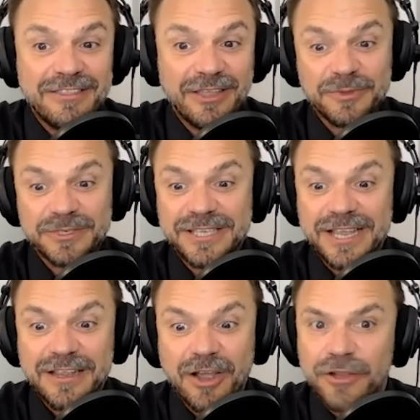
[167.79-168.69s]
that were
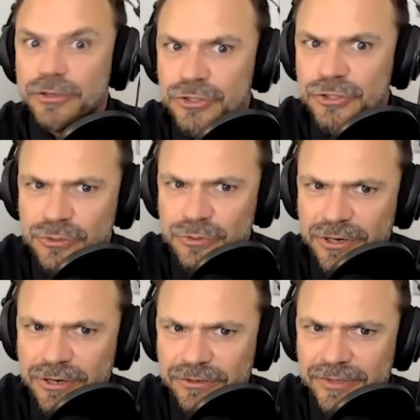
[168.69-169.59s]
saying, are you
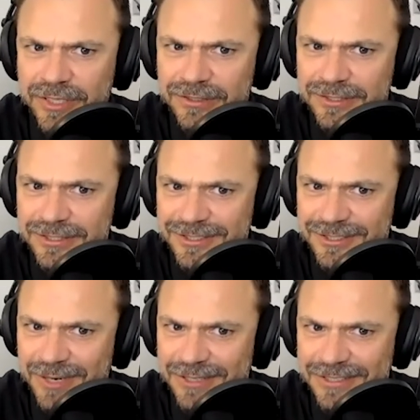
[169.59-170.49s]
sure that this is
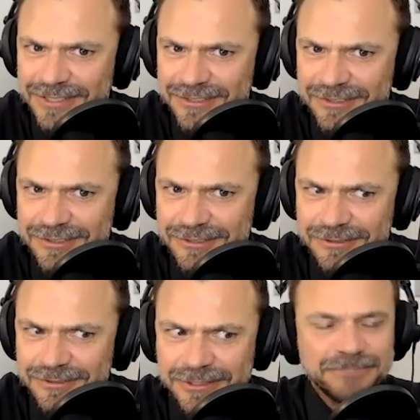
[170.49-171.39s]
the right thing to
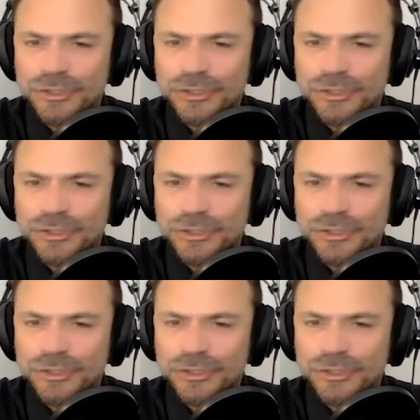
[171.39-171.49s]
do?